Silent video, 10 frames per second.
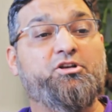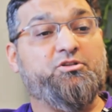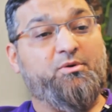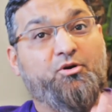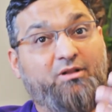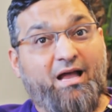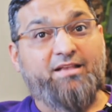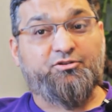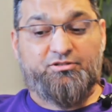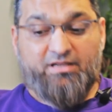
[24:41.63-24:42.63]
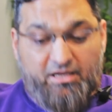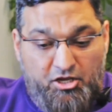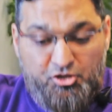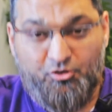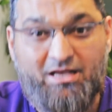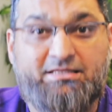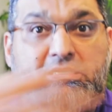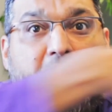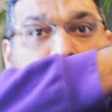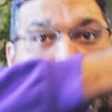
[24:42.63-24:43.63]
So when your clients are sitting, you're not
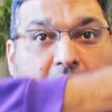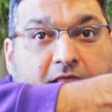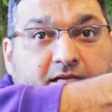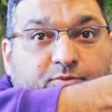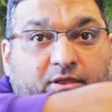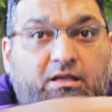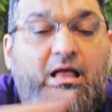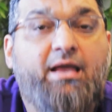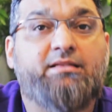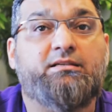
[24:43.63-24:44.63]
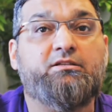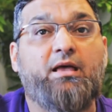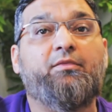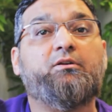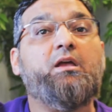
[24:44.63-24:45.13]
sitting like this with the clients, and they're